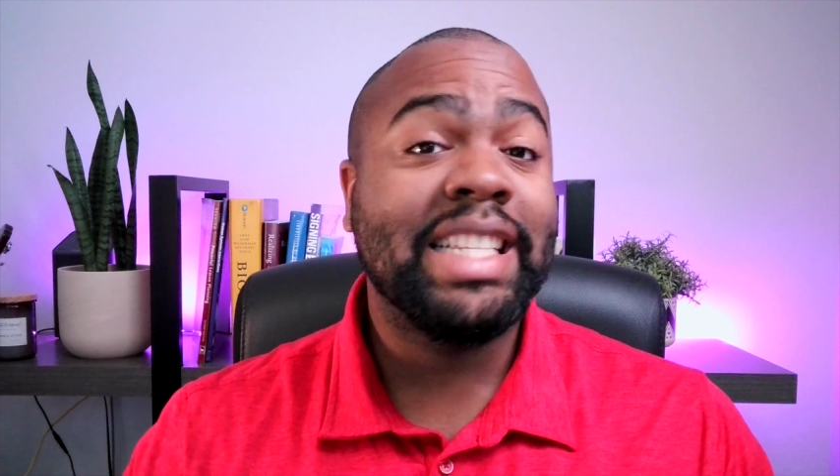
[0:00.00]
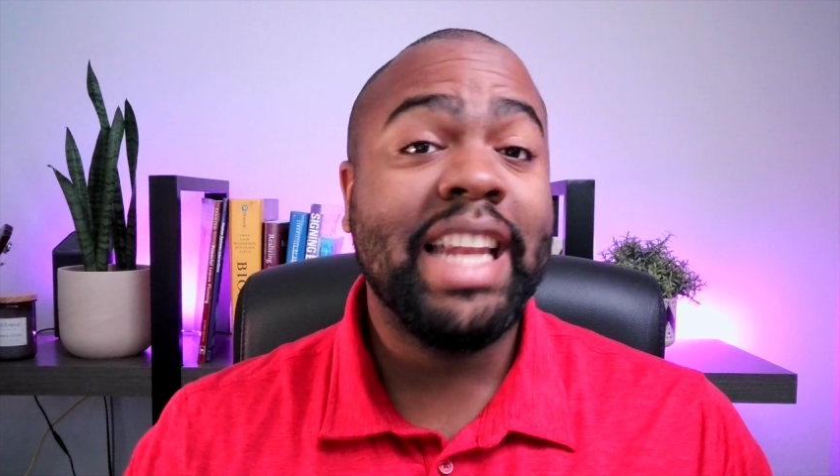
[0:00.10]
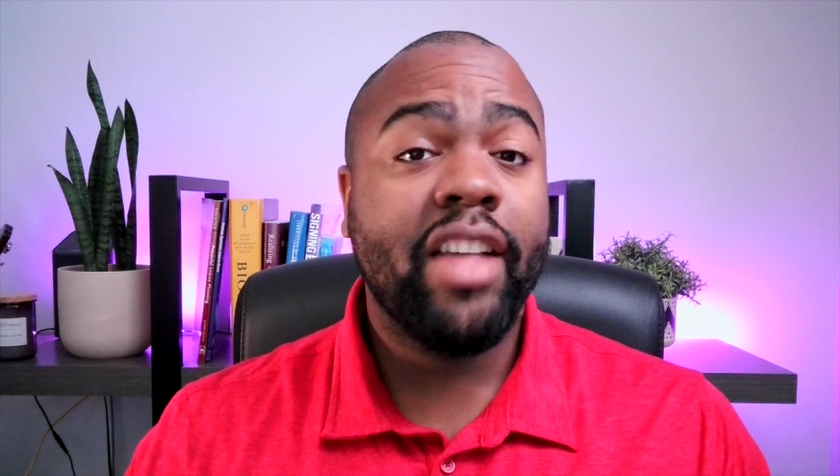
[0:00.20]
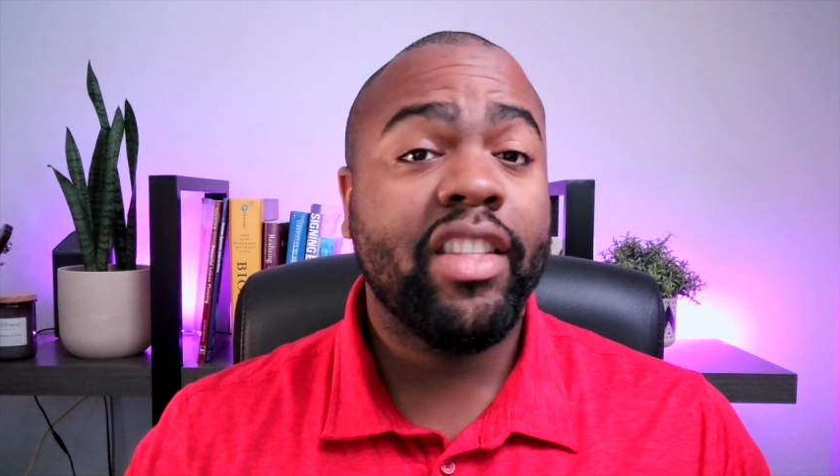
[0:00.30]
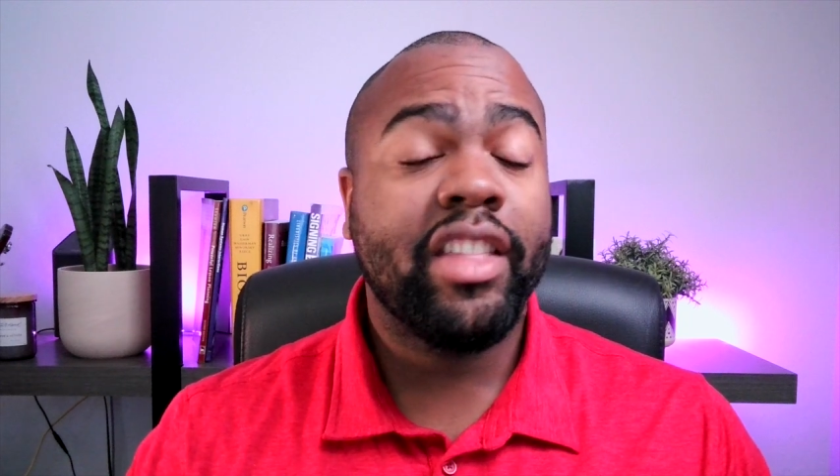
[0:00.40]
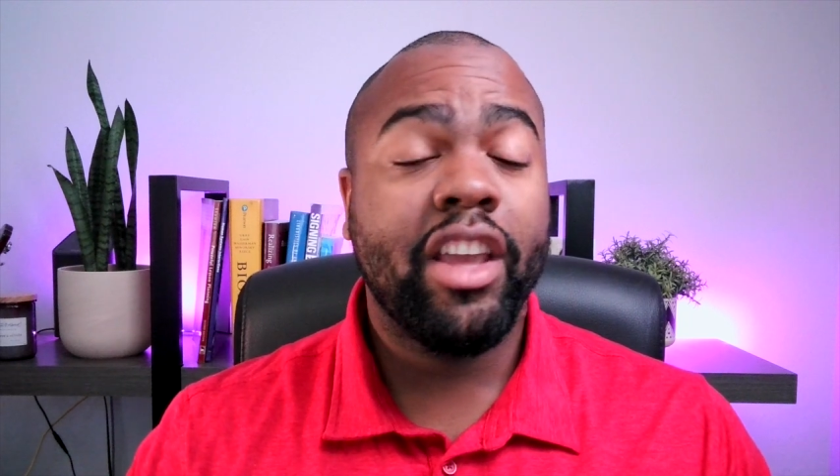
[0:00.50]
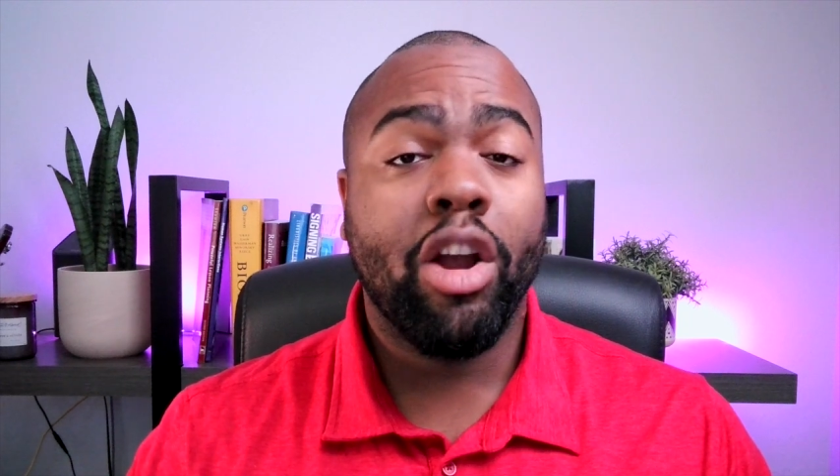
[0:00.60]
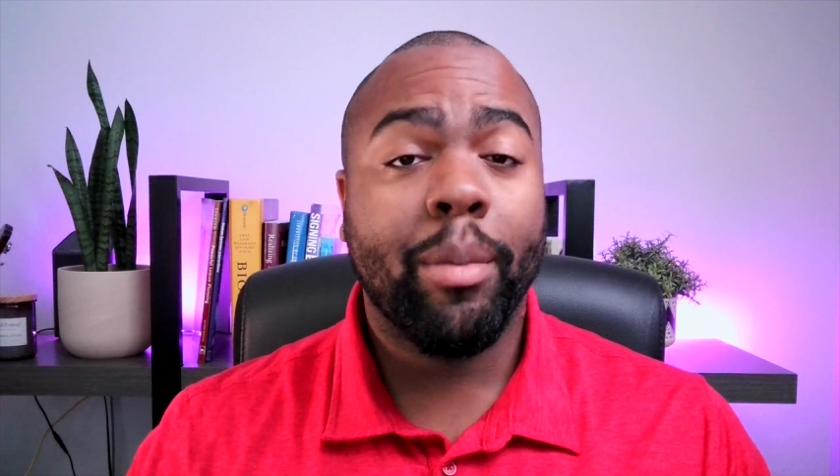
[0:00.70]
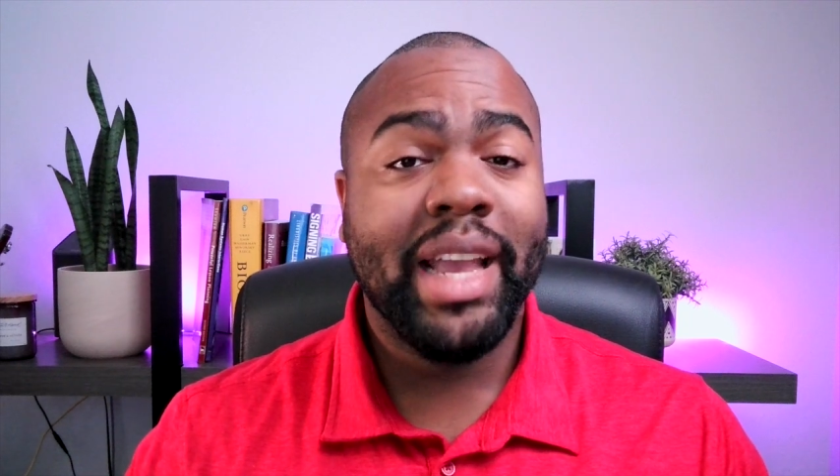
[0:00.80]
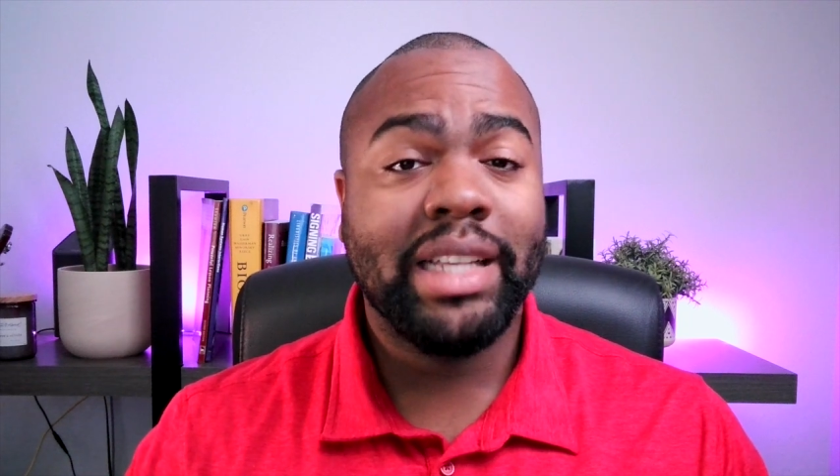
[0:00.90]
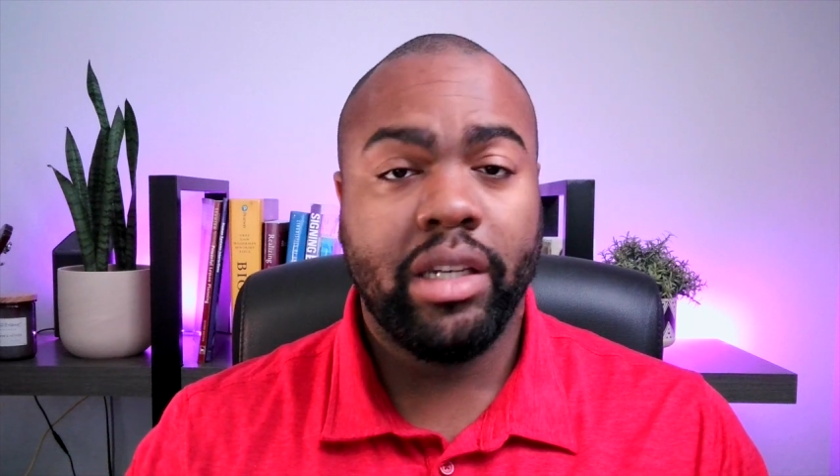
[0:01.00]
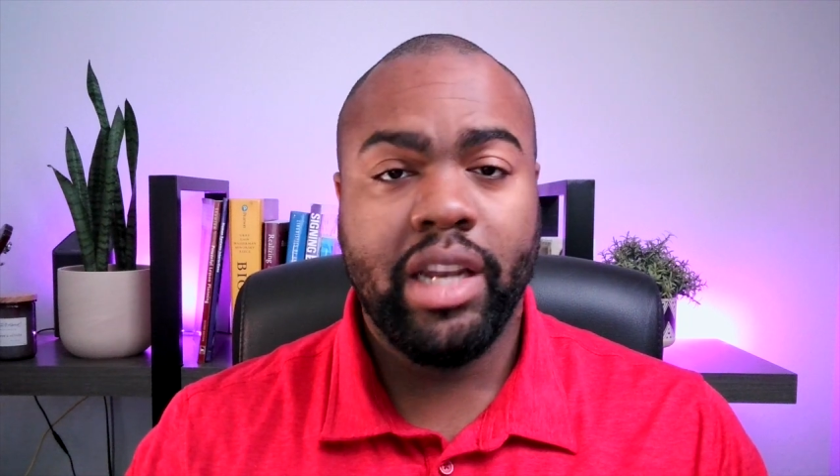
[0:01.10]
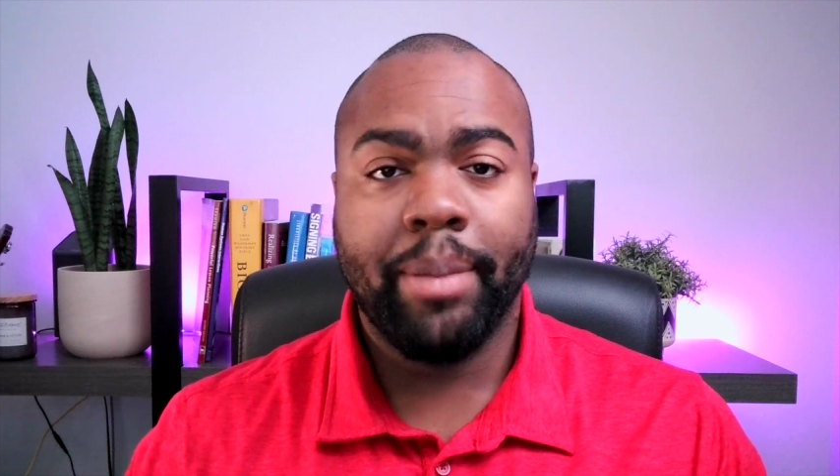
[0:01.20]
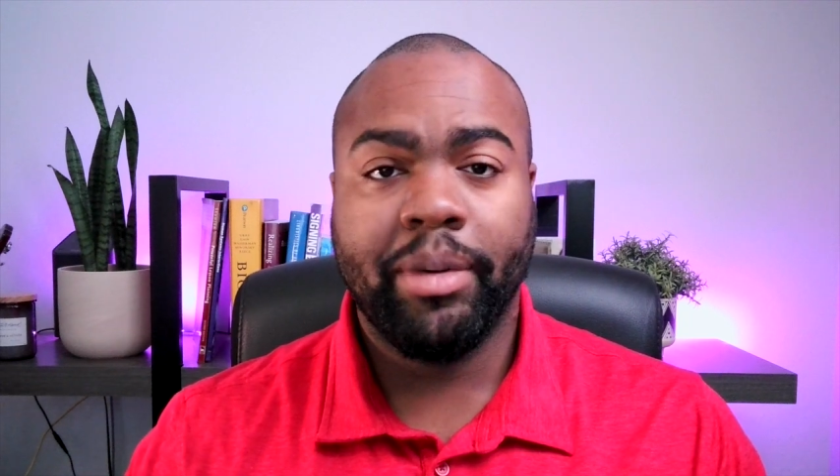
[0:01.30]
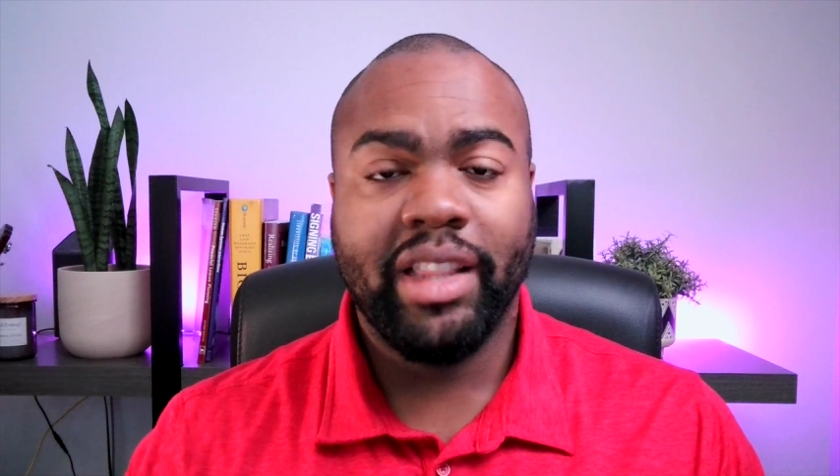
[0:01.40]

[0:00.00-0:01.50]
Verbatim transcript: now that the Army has adopted